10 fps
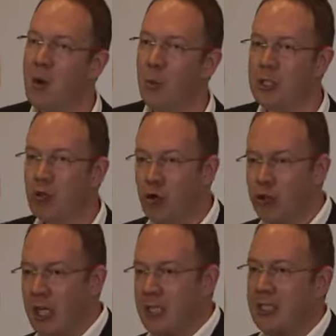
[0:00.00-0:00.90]
which is
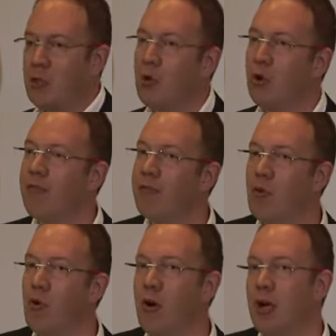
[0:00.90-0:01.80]
cross-cutting all of the
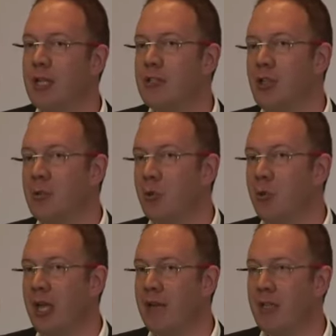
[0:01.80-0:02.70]
four streams what
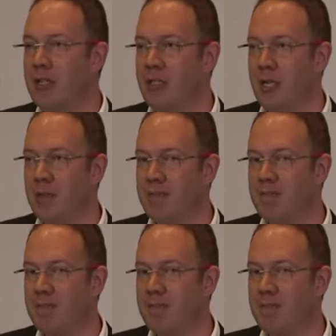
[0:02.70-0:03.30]
we have here today.